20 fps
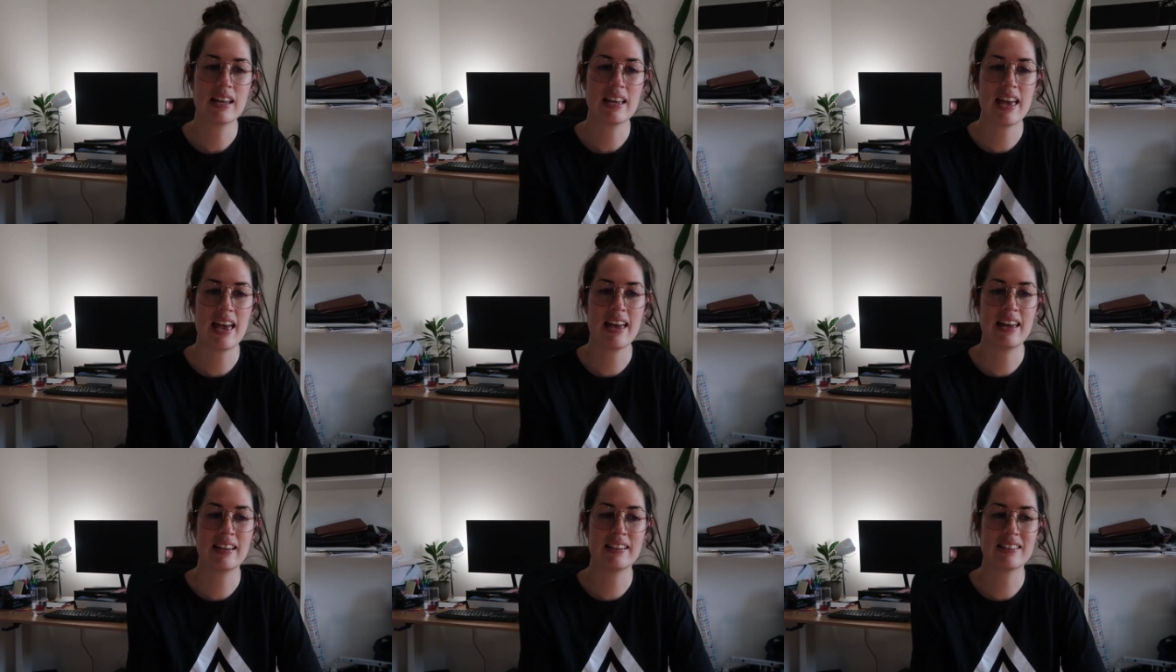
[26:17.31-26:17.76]

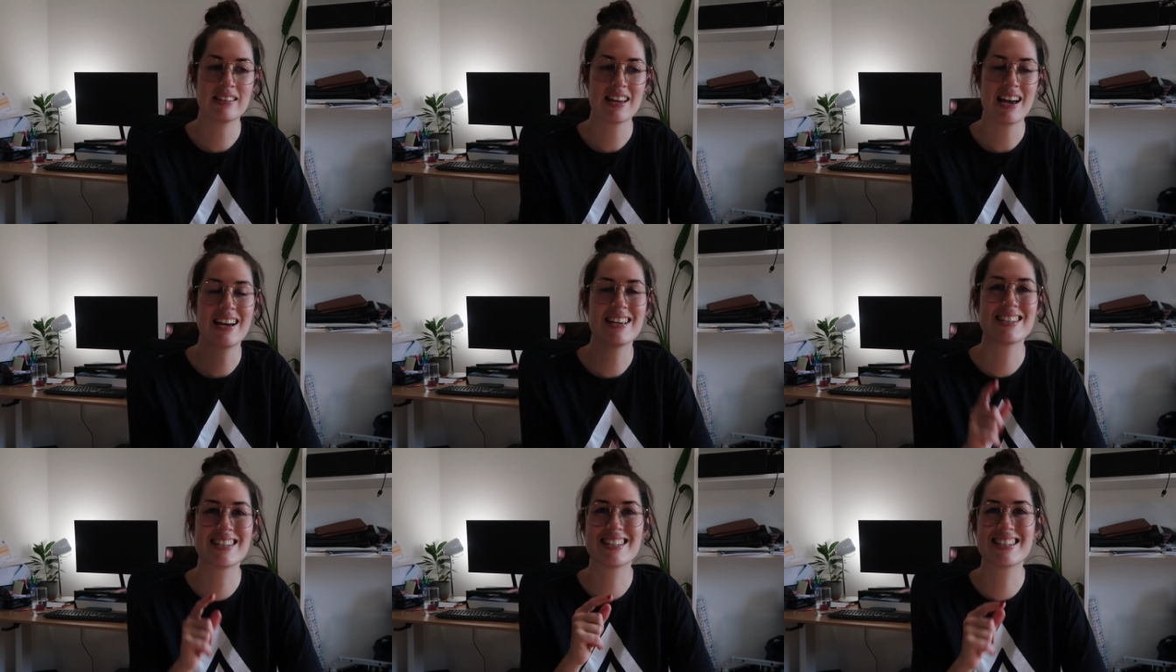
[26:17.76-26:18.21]
and
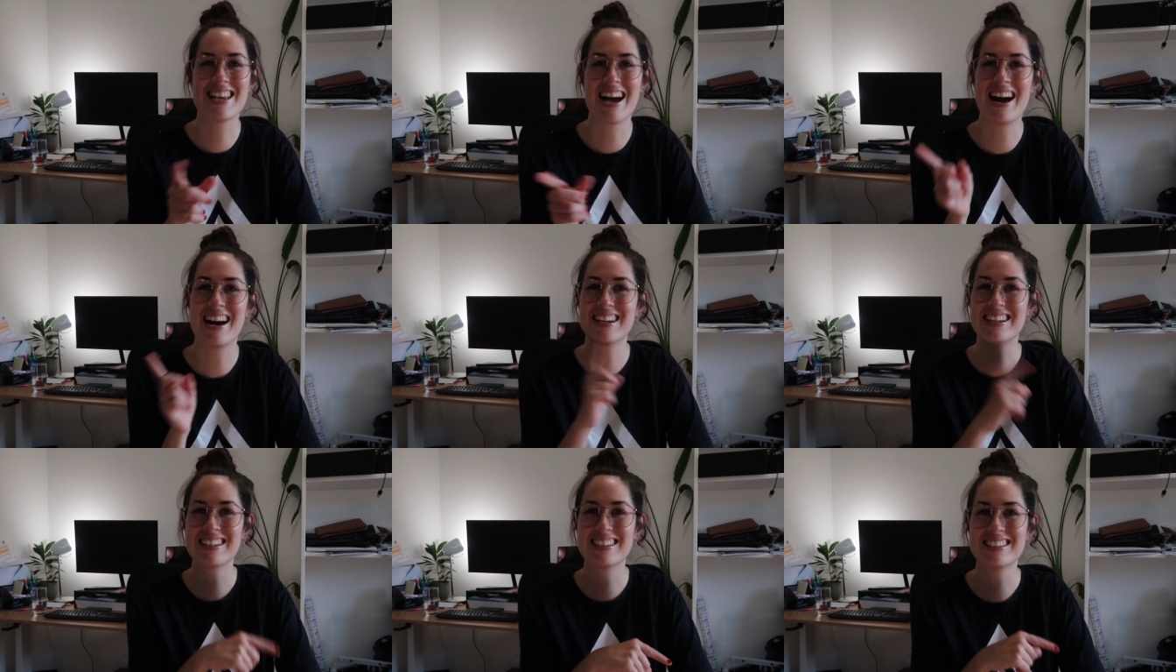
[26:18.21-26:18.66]
I
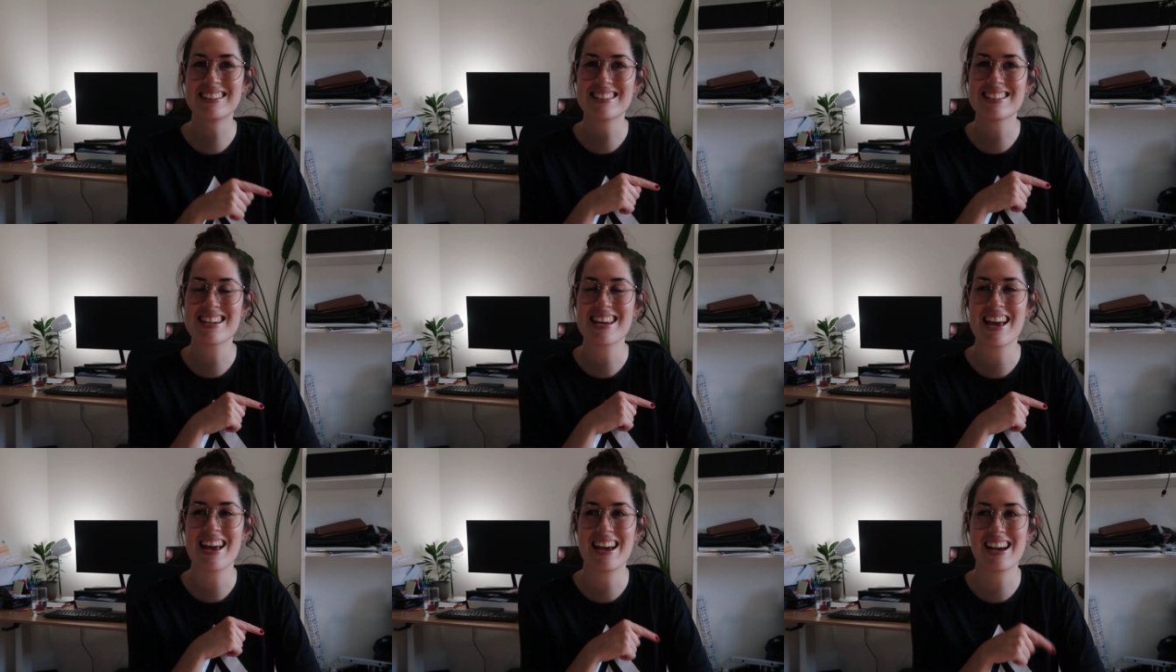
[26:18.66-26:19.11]
started
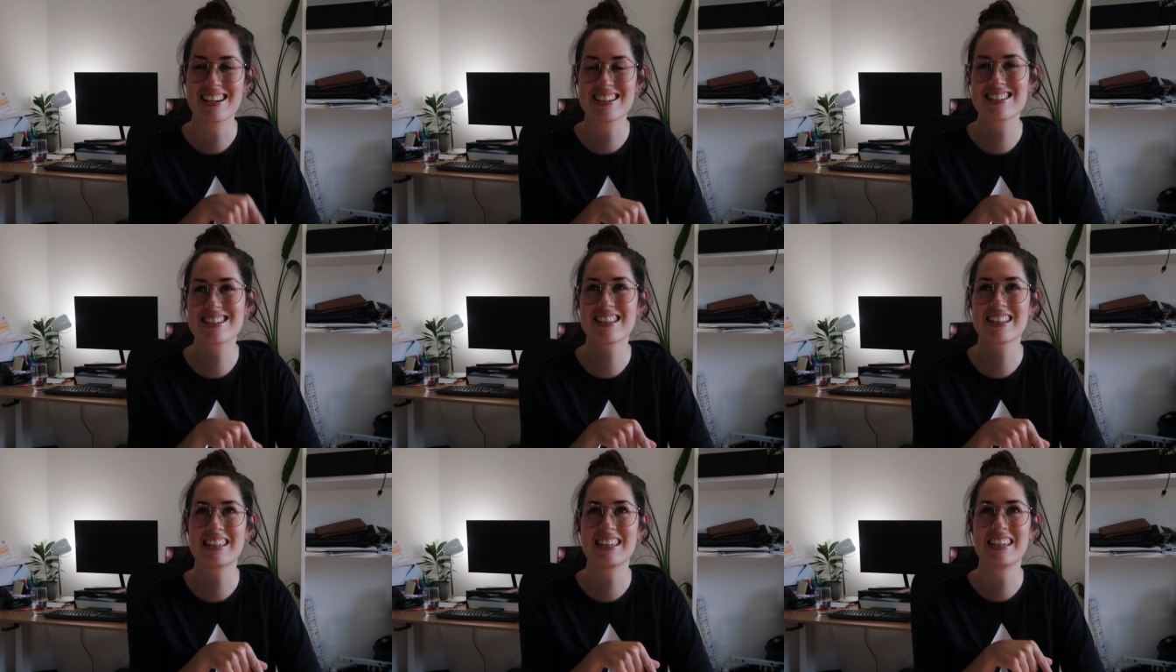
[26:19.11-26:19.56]
it
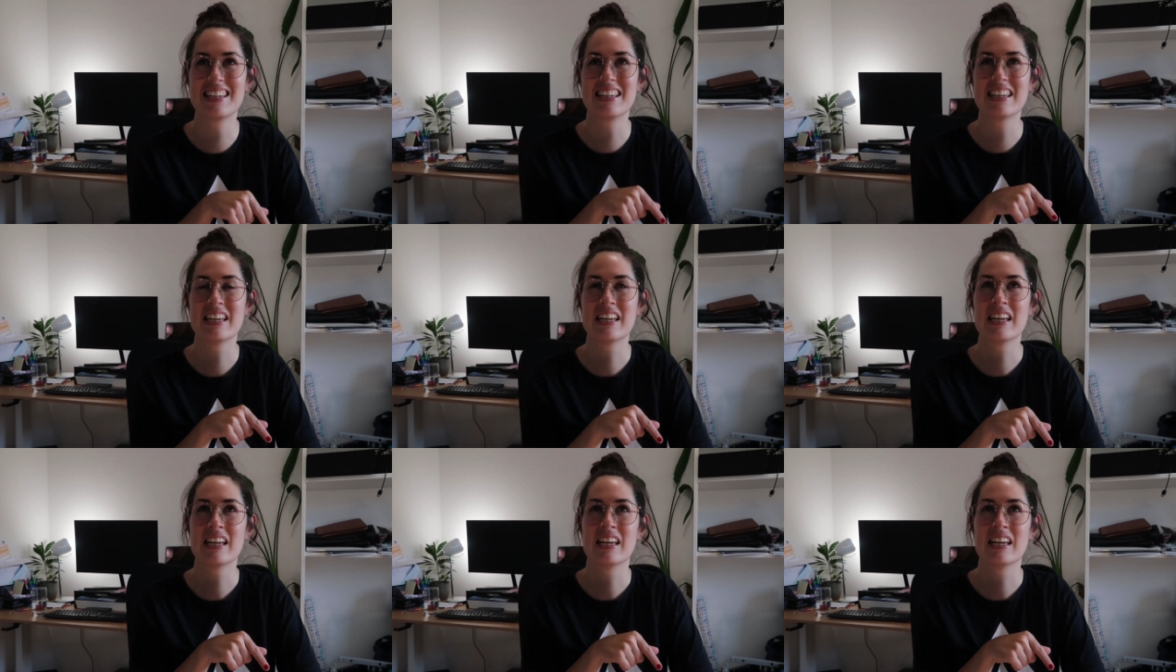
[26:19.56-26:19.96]
actually,